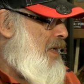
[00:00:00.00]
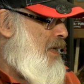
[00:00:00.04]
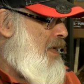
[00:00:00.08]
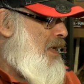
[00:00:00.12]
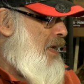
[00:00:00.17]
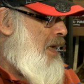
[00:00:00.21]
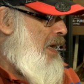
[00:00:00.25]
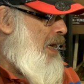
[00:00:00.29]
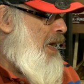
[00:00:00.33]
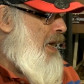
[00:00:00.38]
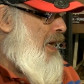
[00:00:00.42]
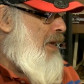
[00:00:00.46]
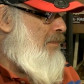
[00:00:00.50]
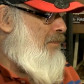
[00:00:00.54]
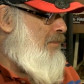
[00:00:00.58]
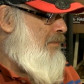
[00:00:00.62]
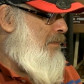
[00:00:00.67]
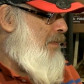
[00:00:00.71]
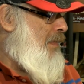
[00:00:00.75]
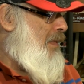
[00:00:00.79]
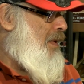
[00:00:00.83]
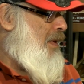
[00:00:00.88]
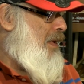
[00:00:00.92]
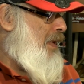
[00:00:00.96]
No. Um,
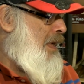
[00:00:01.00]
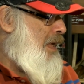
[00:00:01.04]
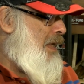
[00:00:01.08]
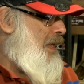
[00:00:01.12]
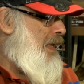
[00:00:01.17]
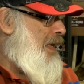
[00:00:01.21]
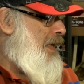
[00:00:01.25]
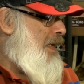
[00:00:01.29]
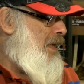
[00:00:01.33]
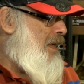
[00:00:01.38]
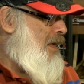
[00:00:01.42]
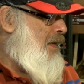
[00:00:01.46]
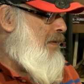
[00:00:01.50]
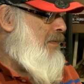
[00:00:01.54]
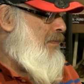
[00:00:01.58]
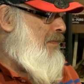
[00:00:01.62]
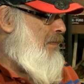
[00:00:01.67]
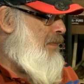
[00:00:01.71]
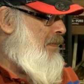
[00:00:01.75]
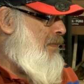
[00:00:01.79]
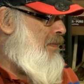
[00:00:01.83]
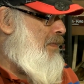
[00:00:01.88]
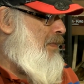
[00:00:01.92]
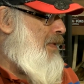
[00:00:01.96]

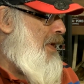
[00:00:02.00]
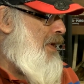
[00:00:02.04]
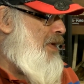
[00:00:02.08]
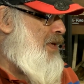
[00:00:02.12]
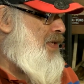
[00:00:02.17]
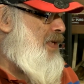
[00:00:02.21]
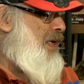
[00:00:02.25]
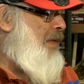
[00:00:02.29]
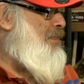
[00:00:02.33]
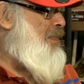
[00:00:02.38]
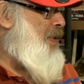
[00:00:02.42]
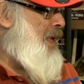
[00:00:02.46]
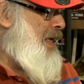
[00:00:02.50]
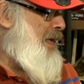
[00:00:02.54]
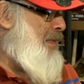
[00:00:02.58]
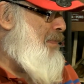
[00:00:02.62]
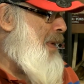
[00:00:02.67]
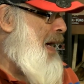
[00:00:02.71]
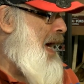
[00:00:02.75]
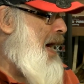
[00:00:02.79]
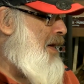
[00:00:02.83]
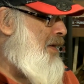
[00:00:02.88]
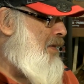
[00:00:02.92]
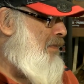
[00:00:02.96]
there's something
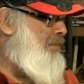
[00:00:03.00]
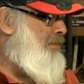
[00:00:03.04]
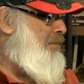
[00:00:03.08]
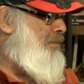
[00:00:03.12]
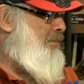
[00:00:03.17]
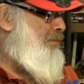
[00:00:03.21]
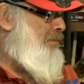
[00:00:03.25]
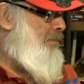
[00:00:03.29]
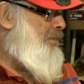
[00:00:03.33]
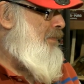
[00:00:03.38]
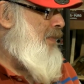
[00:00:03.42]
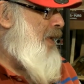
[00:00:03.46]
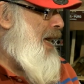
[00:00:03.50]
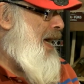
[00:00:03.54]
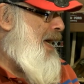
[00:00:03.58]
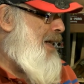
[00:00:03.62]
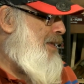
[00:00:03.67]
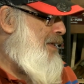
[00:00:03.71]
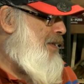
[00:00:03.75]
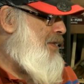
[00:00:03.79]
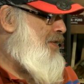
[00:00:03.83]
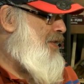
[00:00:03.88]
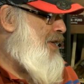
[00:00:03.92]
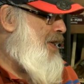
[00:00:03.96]
about them that
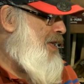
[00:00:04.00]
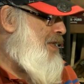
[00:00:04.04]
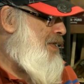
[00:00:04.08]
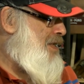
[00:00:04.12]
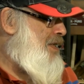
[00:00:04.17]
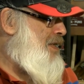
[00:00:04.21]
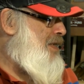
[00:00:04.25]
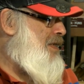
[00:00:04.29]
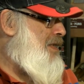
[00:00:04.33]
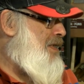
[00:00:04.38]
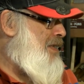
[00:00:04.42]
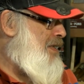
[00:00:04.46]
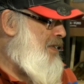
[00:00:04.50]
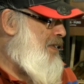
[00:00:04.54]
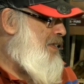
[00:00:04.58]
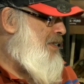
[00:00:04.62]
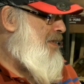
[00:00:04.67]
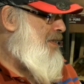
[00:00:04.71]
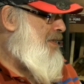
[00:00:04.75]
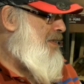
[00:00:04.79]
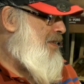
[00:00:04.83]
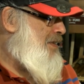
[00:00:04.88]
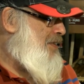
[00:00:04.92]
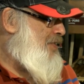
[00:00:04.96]
just
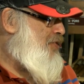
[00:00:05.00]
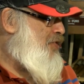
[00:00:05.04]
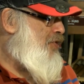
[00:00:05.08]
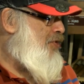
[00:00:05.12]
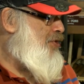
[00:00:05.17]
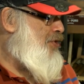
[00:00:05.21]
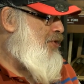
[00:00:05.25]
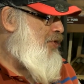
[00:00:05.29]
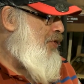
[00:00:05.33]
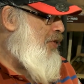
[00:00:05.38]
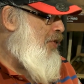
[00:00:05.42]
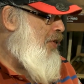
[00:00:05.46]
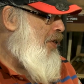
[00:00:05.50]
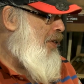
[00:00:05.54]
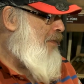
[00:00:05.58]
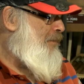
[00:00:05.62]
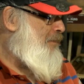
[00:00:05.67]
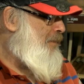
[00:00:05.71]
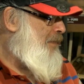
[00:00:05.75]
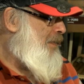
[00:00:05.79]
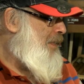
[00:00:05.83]
turns you off.